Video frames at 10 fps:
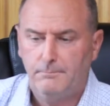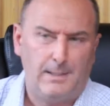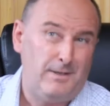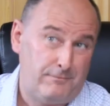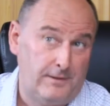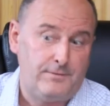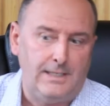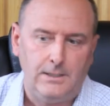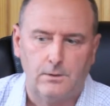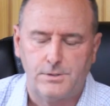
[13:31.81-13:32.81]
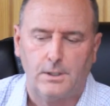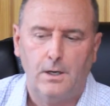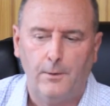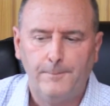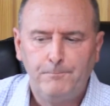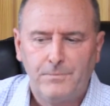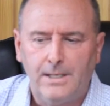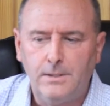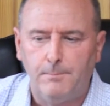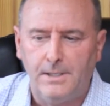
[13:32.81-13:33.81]
maybe 15 years ago
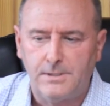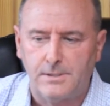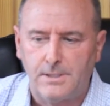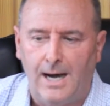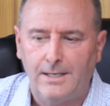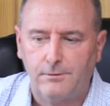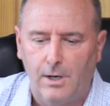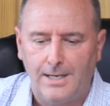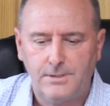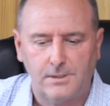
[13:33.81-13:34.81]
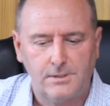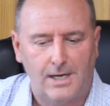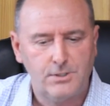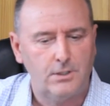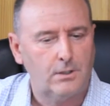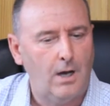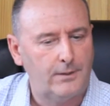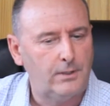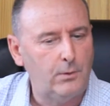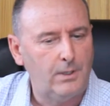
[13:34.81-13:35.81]
in the business, I thought succession and
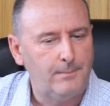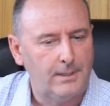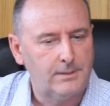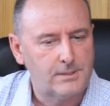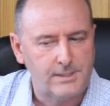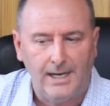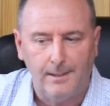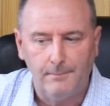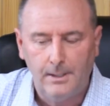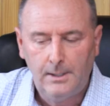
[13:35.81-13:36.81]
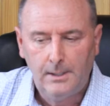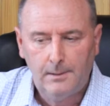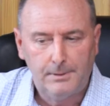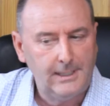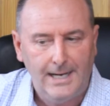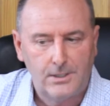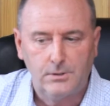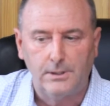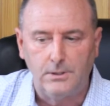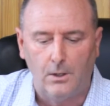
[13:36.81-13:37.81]
continuity meant the same, but they
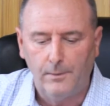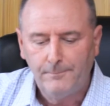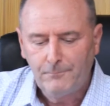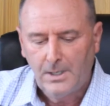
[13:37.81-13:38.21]
actually don't.